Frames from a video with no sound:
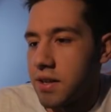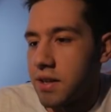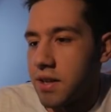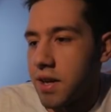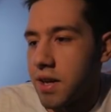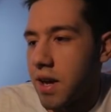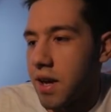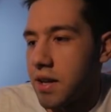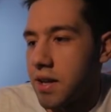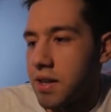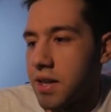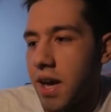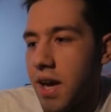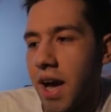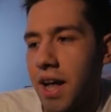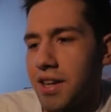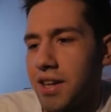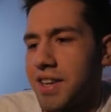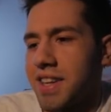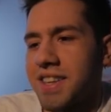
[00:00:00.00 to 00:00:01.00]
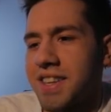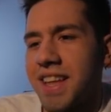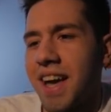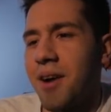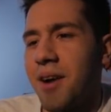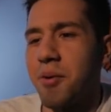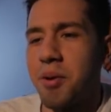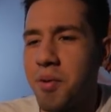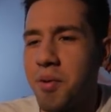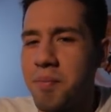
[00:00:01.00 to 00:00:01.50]
Yeah, look at
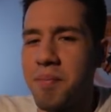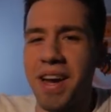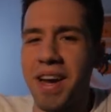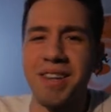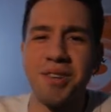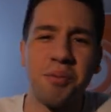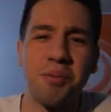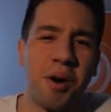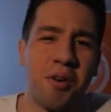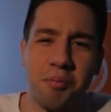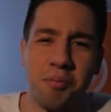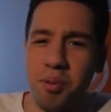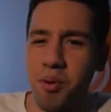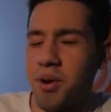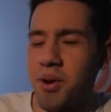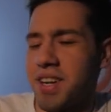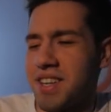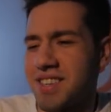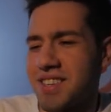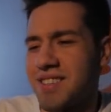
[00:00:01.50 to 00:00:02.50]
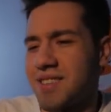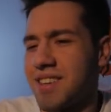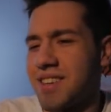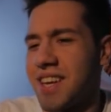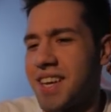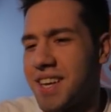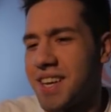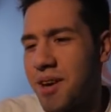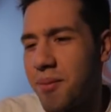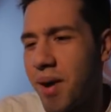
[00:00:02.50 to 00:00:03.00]
that. We win by 12 points.
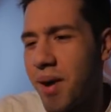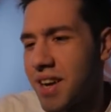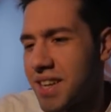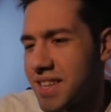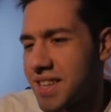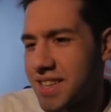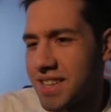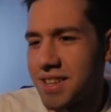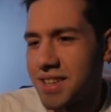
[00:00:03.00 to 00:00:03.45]
Like, come on.